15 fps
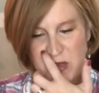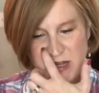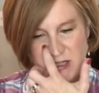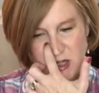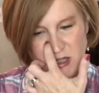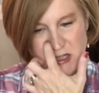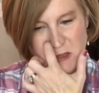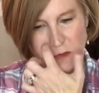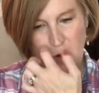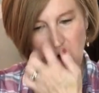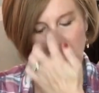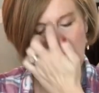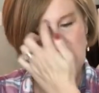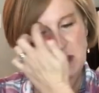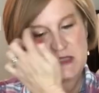these are
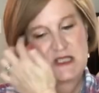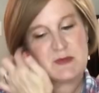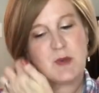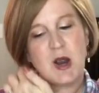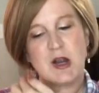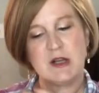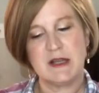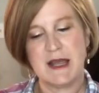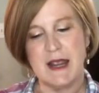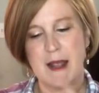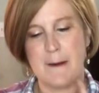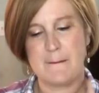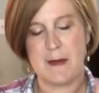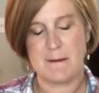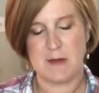spark sparkling
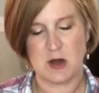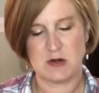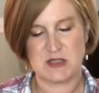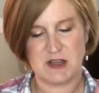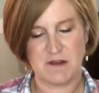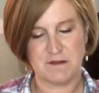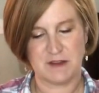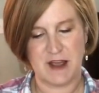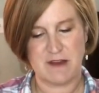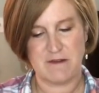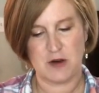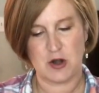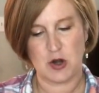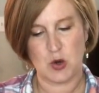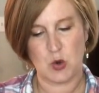mimosa
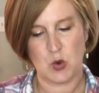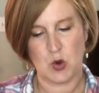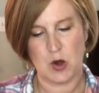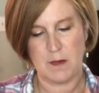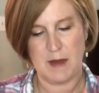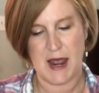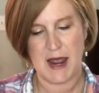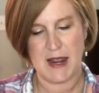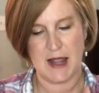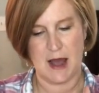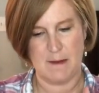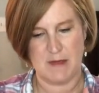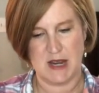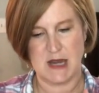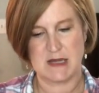flavored gourmet
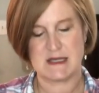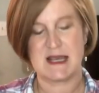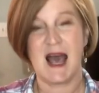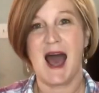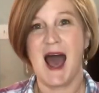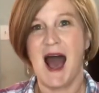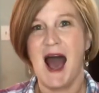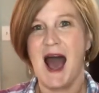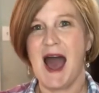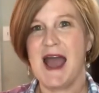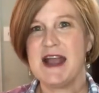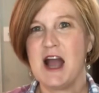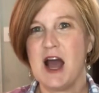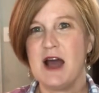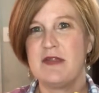gummies.
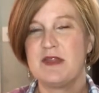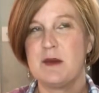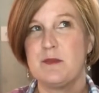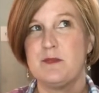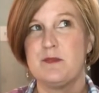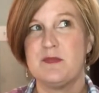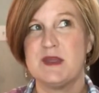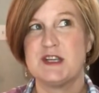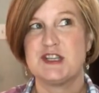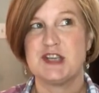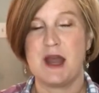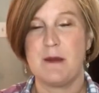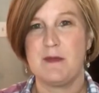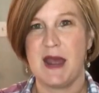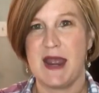I got the, the
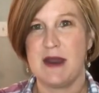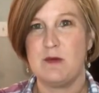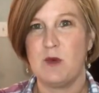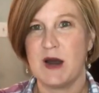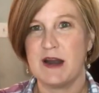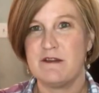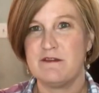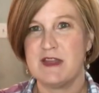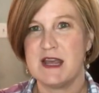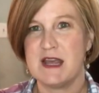champagne one of